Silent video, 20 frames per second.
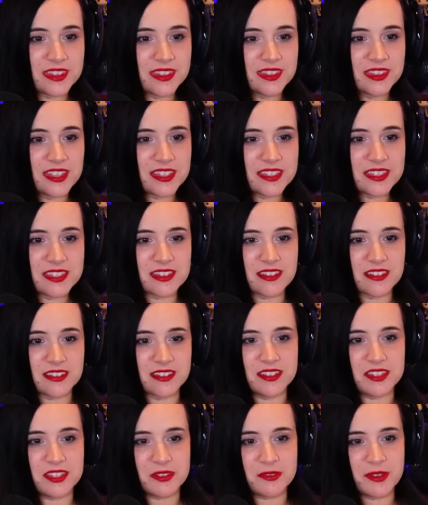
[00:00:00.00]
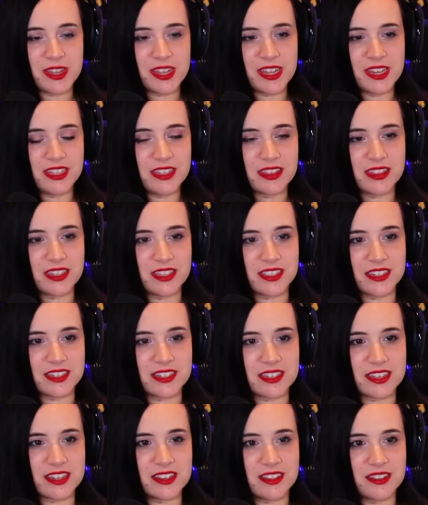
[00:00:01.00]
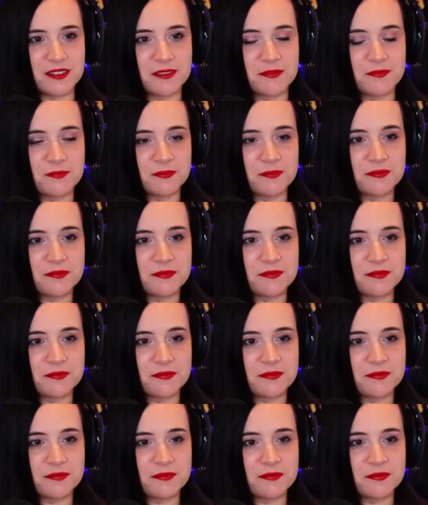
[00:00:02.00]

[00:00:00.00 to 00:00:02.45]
That's not gonna do anything to him.